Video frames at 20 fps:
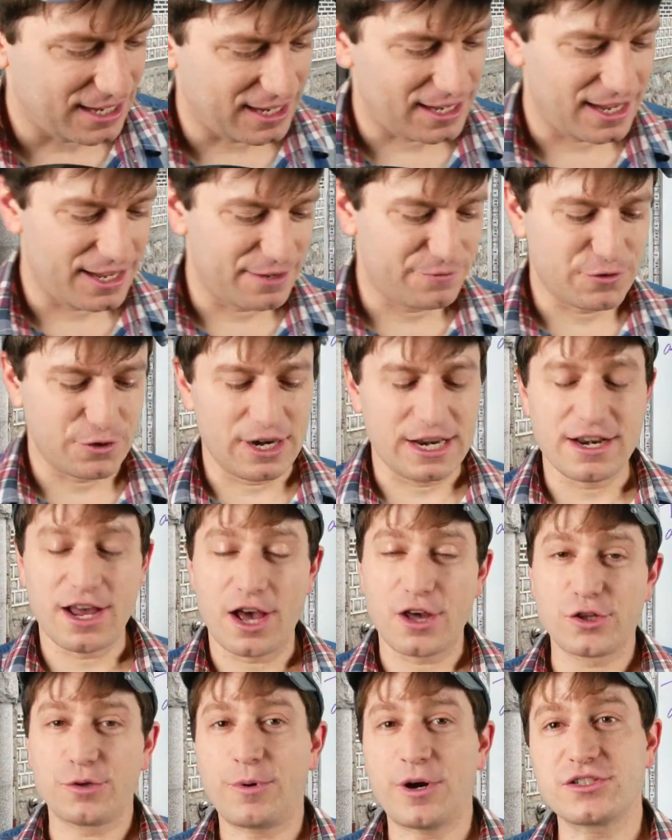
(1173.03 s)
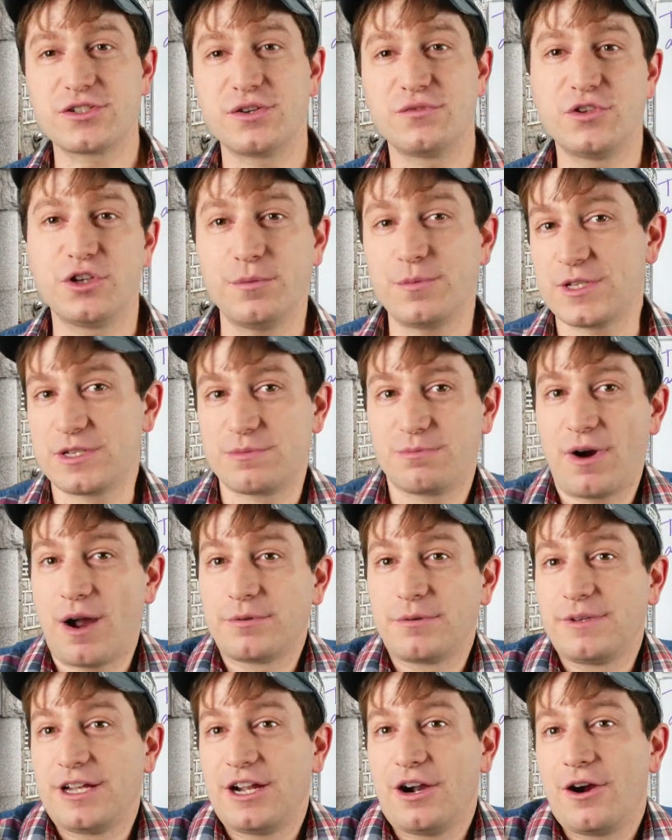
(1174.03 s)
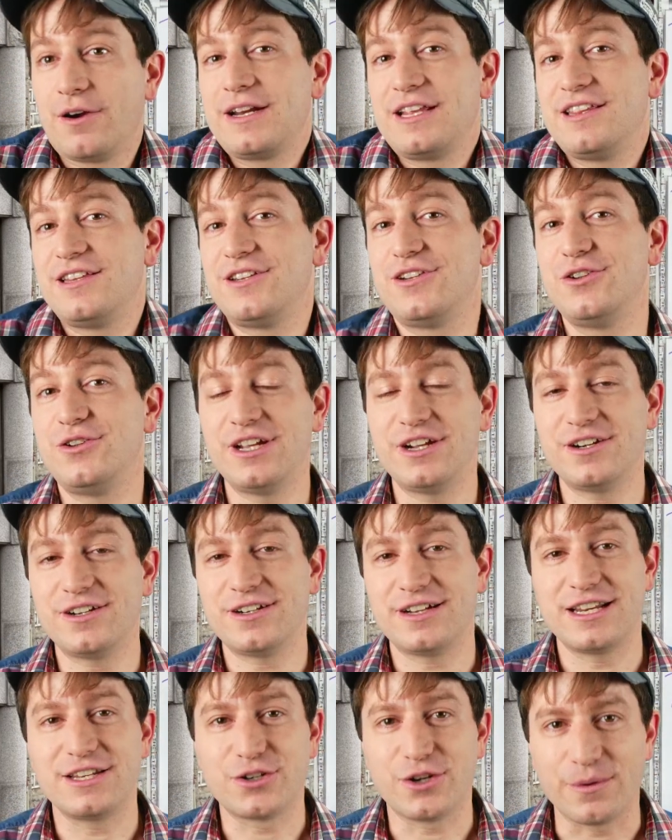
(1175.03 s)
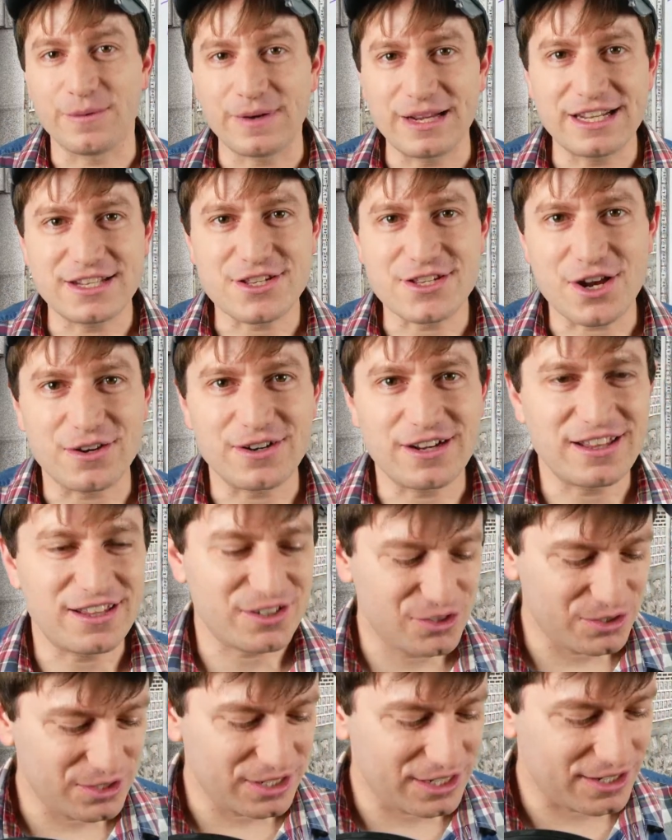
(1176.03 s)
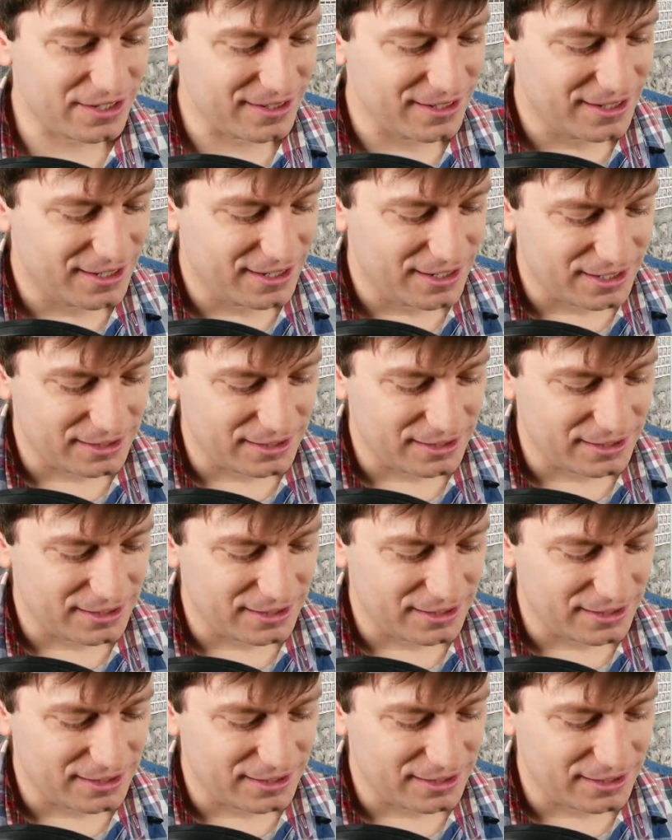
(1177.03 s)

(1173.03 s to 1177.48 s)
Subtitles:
If you're in other parts of Europe, it's probably already the new year. In Korea, it's already the new year.